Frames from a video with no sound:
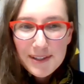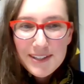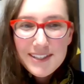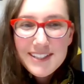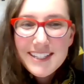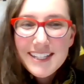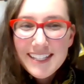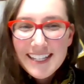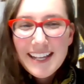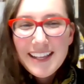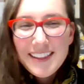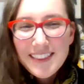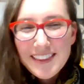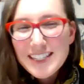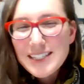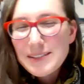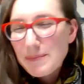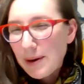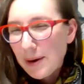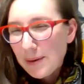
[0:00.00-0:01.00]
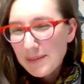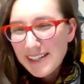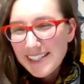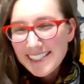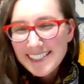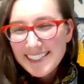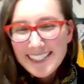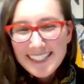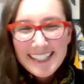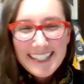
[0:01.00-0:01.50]
person at this
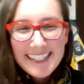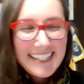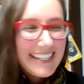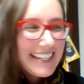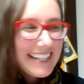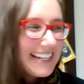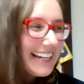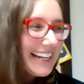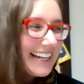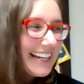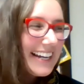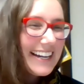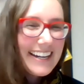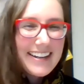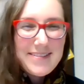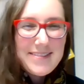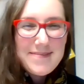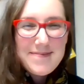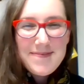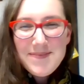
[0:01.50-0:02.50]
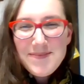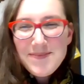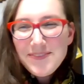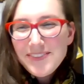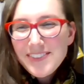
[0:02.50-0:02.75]
moment. Um,